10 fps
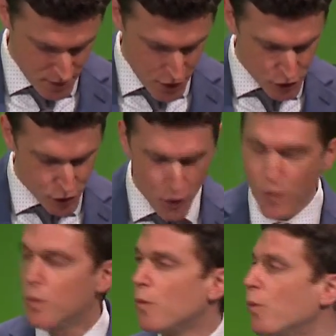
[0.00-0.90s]

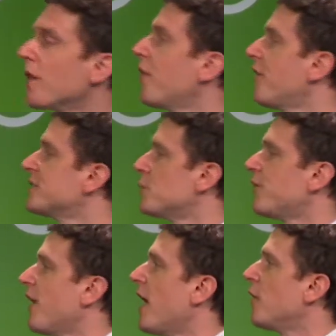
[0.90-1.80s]
So one of the things that we
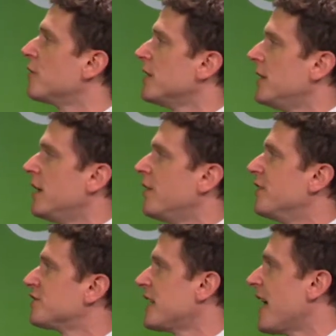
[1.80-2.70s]
found in
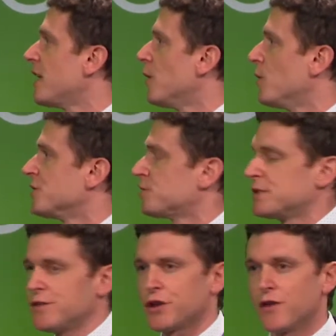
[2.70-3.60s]
this data was
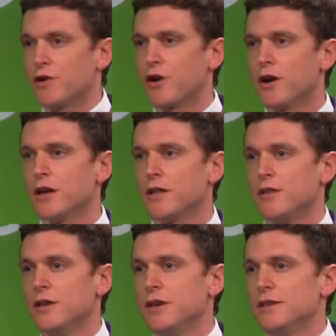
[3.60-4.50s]
specifically regarding
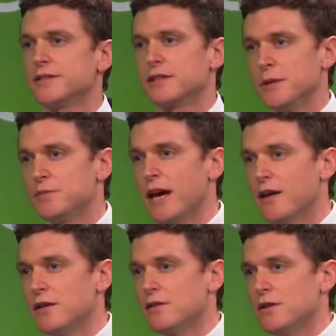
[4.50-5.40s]
the sleep
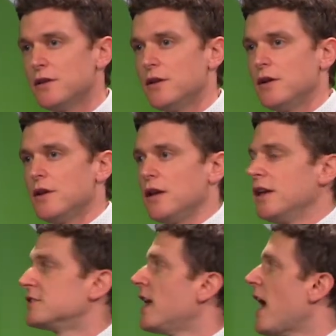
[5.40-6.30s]
data,
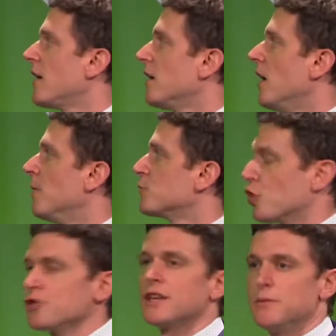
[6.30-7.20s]
is that um,
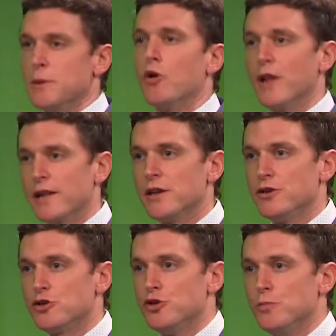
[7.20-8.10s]
girls tend to be more likely
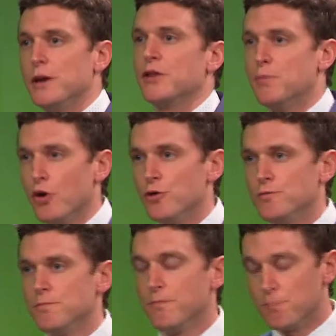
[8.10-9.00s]
to bring their, bo
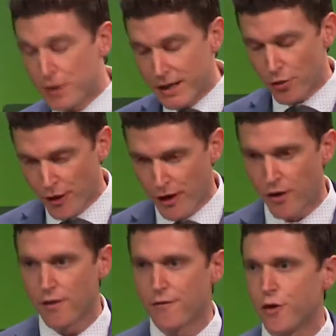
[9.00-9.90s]
bring
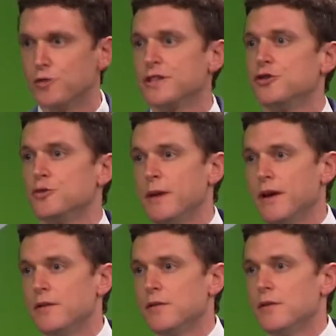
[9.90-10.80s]
their phones into
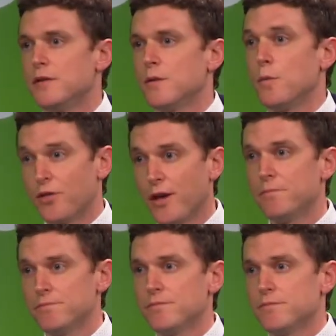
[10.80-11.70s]
bed with
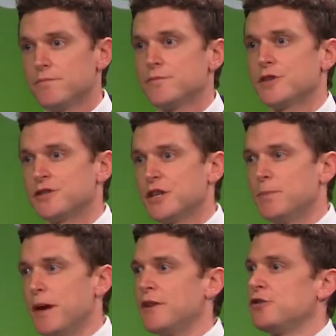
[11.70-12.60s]
them to
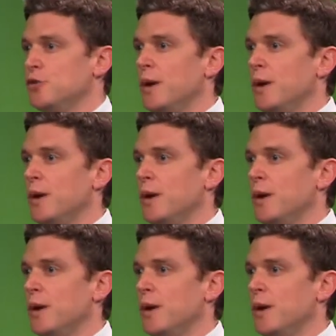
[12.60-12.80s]
sleep and to